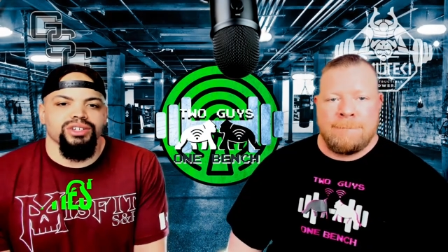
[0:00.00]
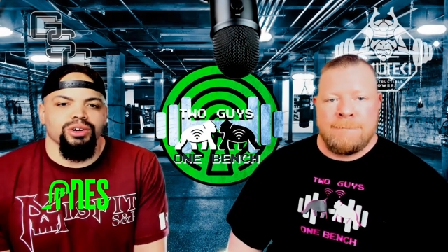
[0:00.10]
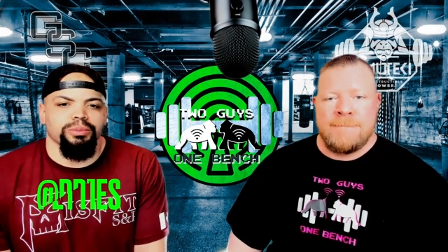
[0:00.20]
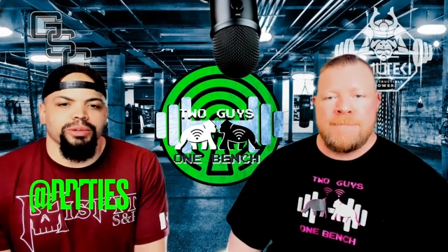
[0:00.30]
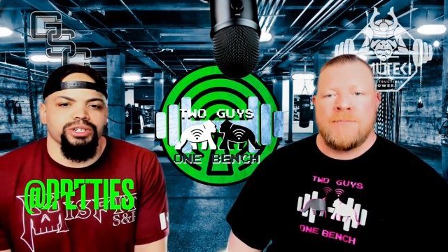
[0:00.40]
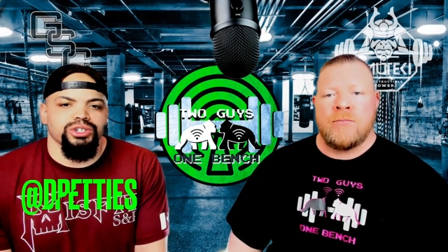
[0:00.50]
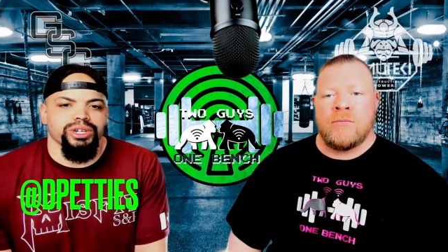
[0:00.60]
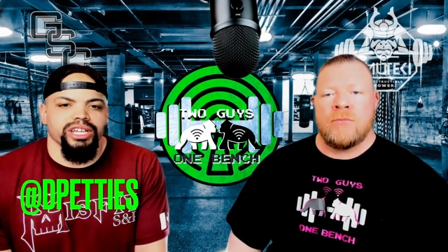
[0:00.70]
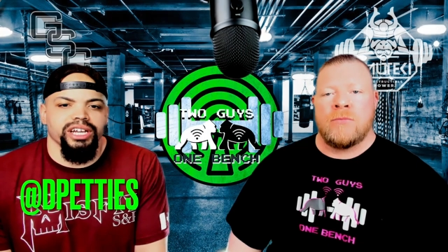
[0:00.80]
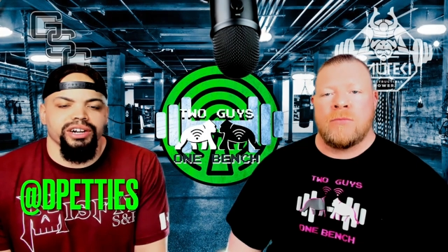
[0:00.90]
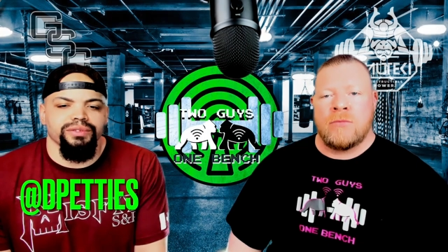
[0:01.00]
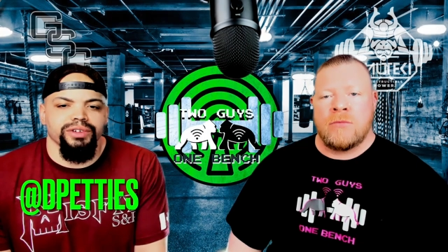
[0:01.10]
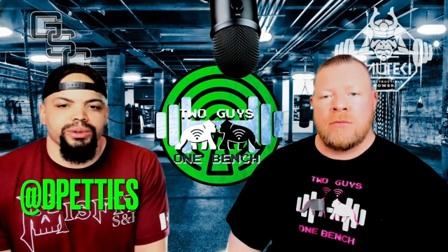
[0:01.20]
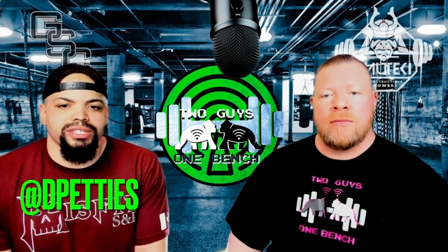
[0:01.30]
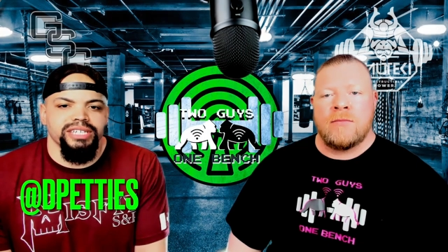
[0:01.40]
Speaker 1: Hope you enjoyed the interview
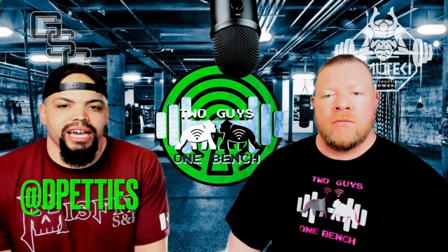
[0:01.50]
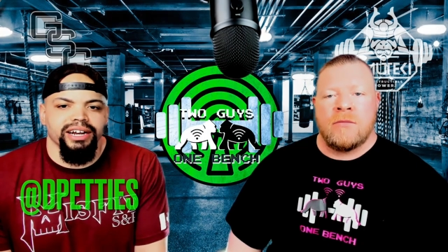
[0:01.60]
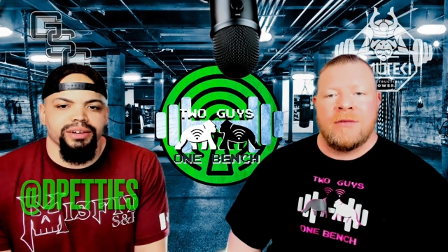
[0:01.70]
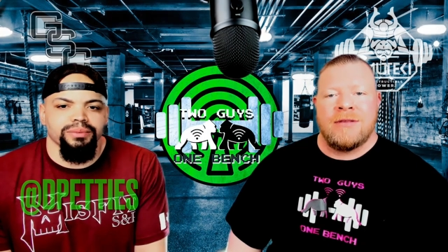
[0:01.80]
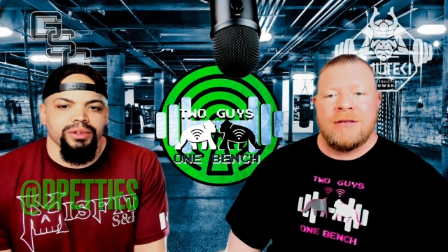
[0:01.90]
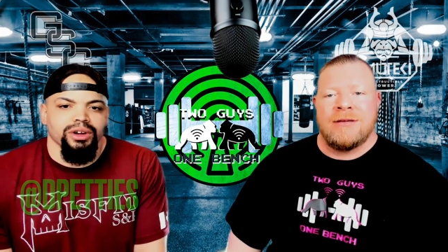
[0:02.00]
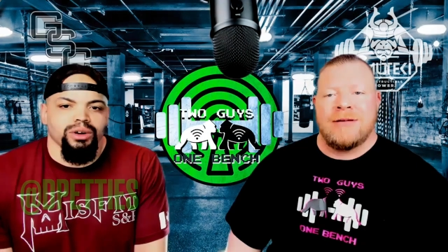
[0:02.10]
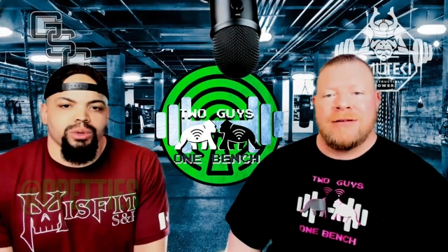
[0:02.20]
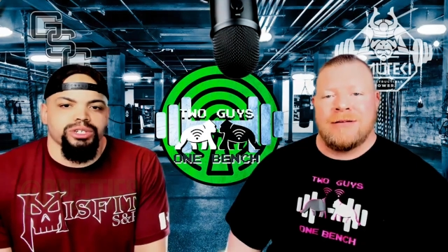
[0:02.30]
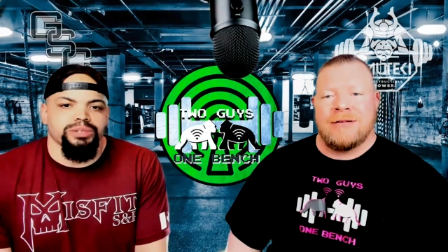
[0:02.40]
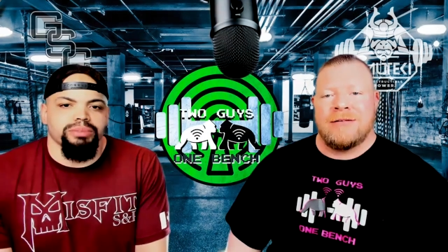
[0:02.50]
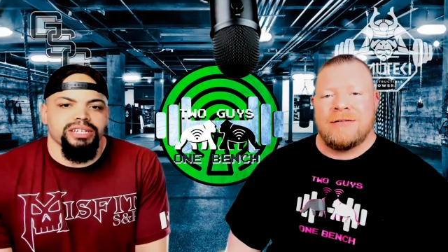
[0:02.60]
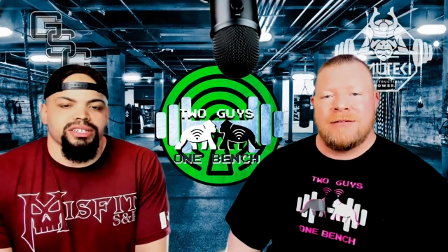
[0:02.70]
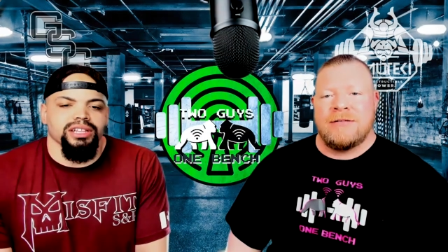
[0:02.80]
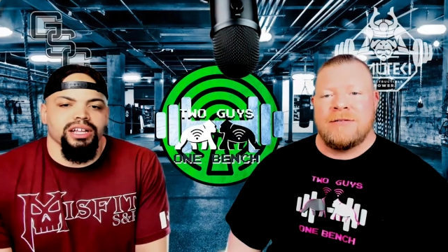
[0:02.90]
with Tanner. Wish him
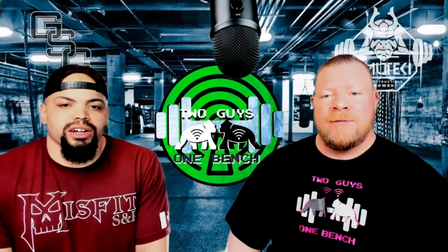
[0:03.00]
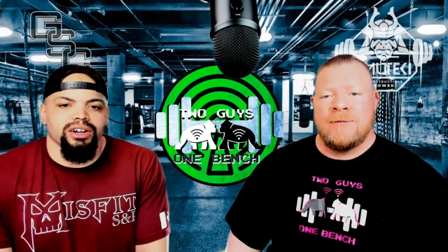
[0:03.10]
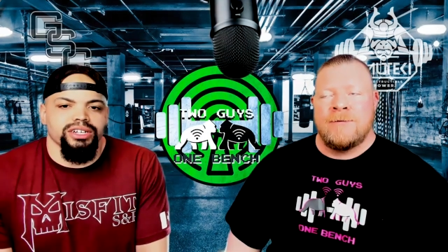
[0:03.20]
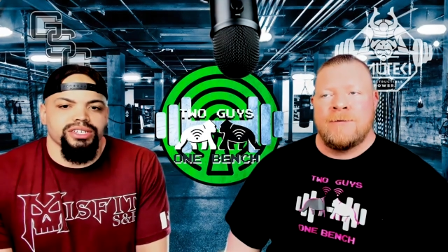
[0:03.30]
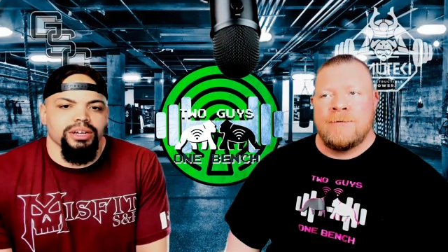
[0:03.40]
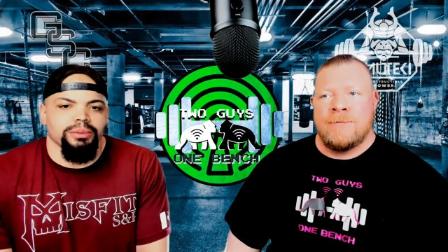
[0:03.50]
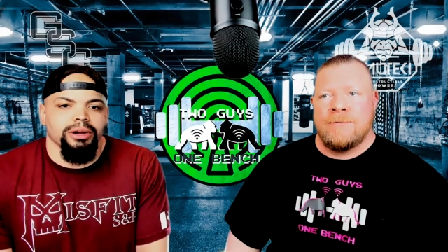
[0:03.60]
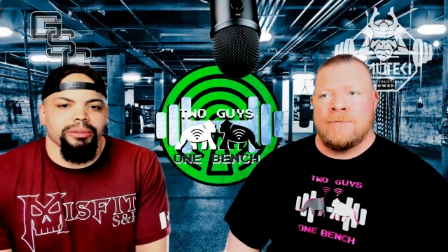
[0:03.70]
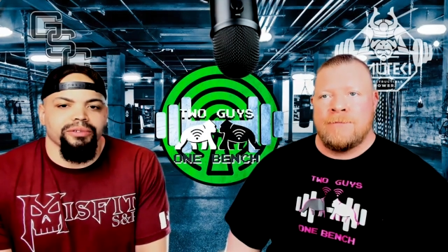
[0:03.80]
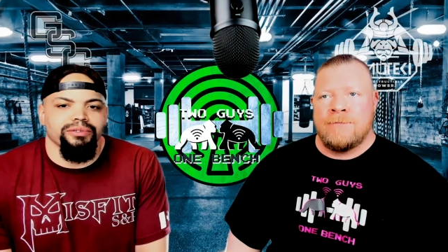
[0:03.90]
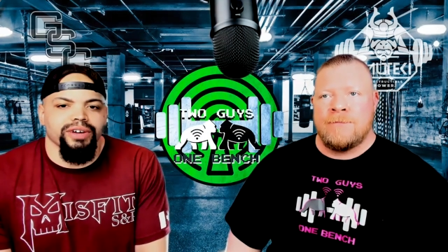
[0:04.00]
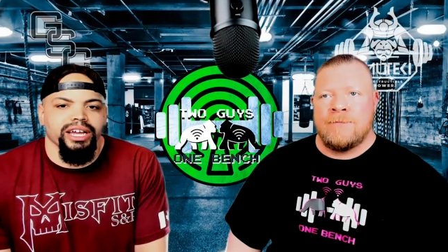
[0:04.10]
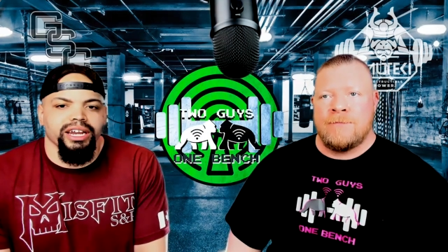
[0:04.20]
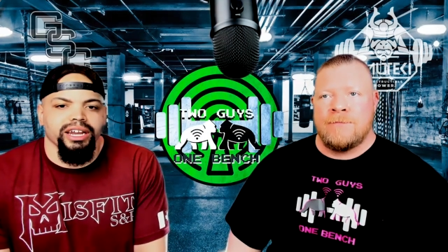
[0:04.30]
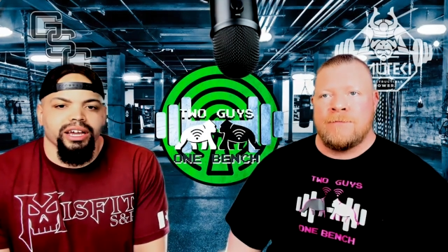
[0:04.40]
best of luck on his upcoming
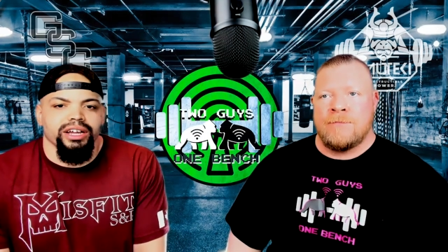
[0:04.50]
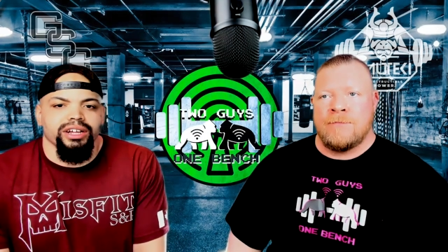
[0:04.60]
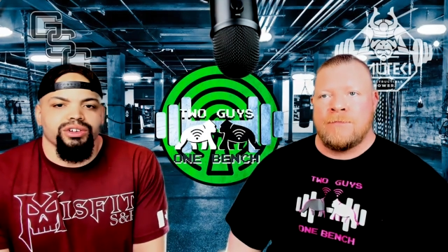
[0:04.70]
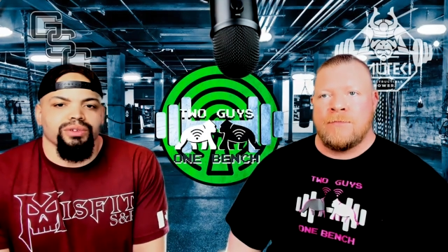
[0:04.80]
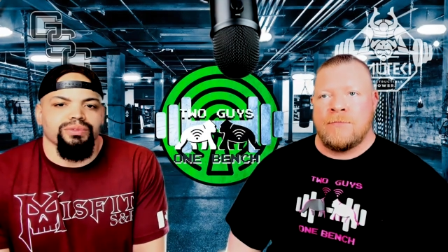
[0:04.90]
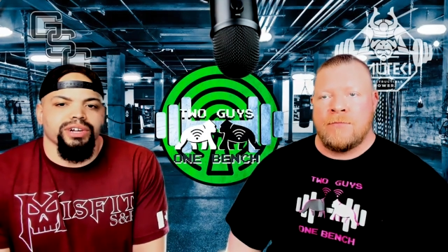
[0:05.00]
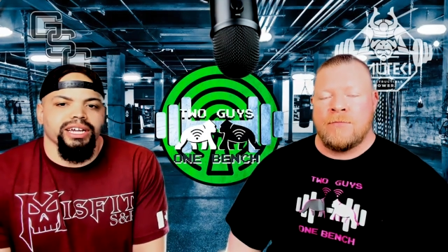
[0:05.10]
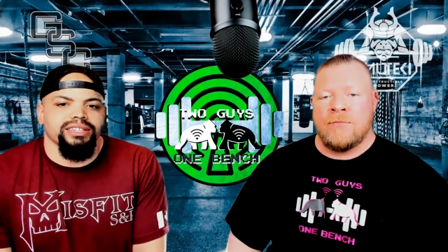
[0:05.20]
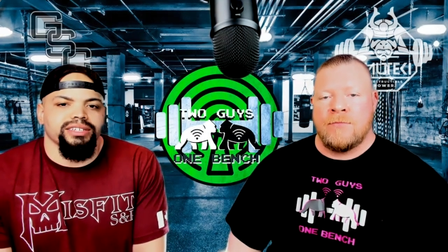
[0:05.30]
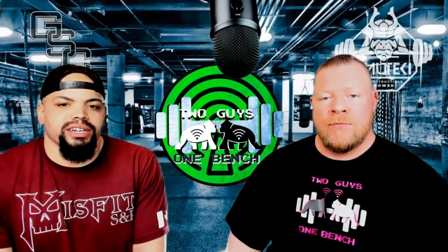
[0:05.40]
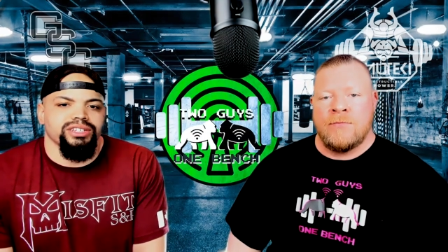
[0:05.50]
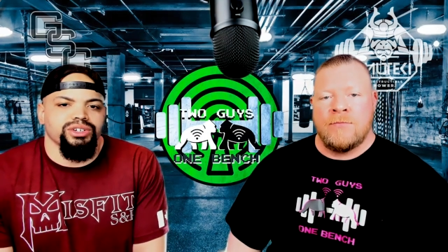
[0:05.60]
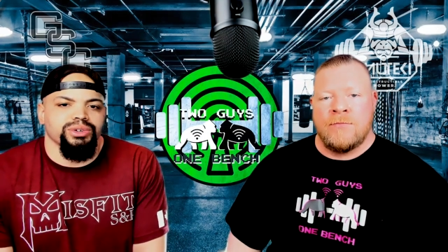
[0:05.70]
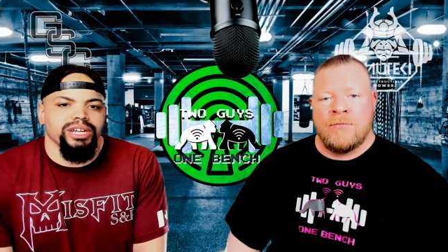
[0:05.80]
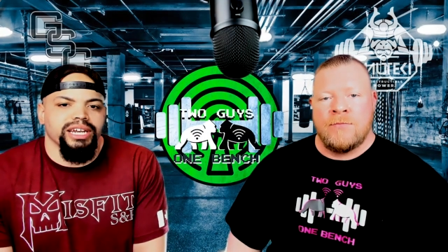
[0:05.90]
fight. Don't forget to
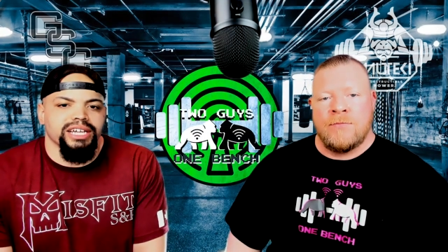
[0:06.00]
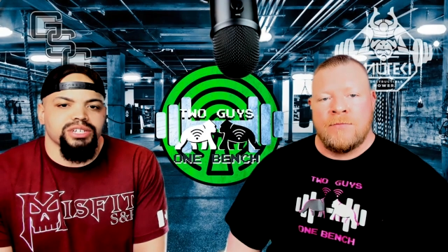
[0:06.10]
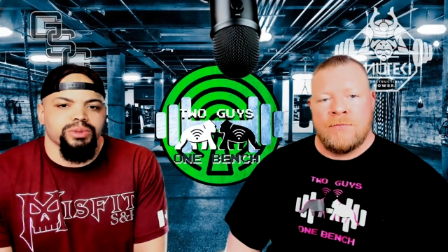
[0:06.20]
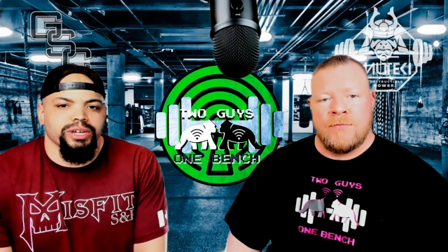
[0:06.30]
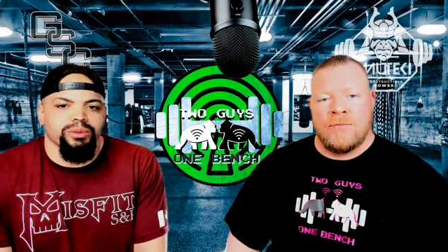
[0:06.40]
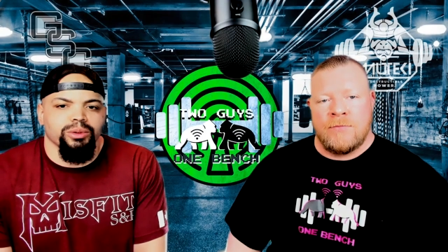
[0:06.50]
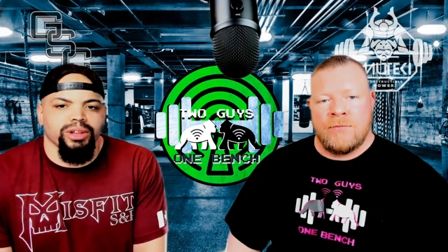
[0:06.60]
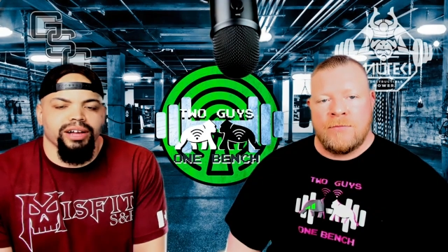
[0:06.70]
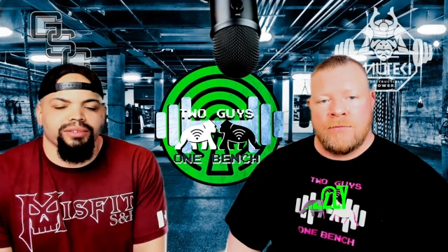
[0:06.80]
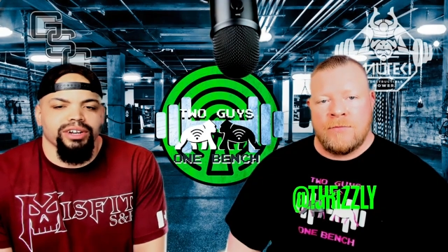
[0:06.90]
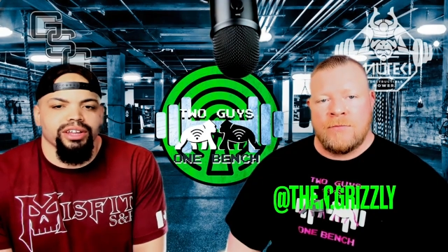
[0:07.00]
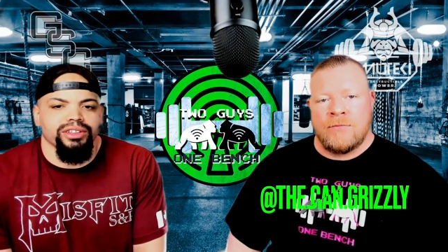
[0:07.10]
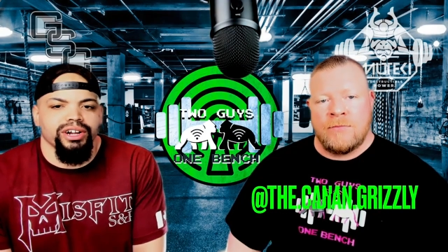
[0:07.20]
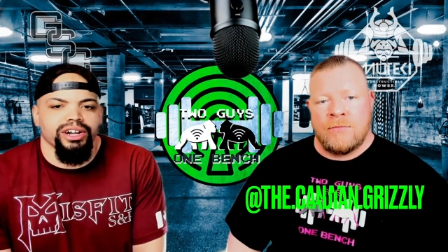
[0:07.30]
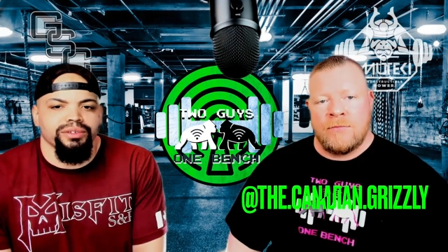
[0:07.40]
tune in next week when we'll have another
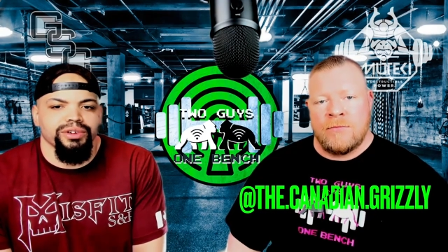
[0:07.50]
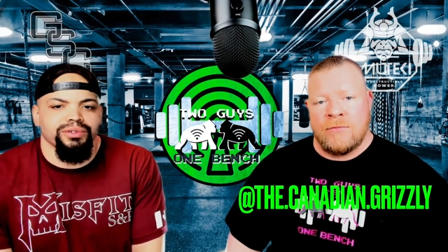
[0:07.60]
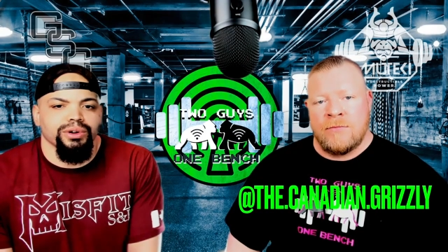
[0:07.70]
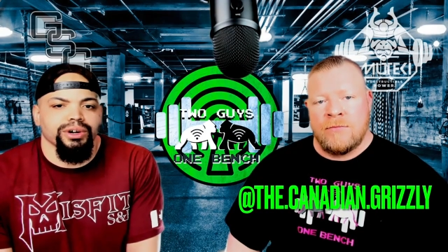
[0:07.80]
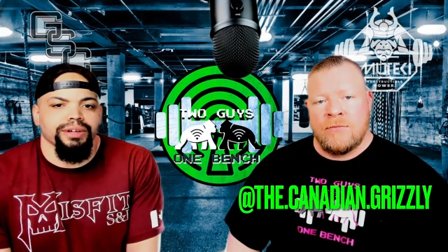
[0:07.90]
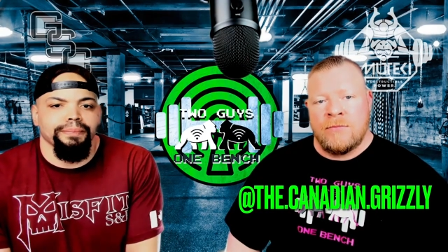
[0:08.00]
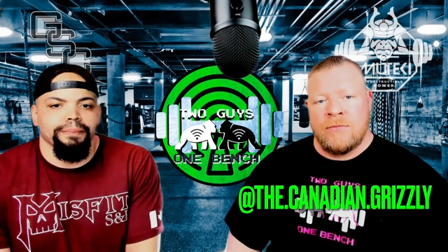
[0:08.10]
interview for you.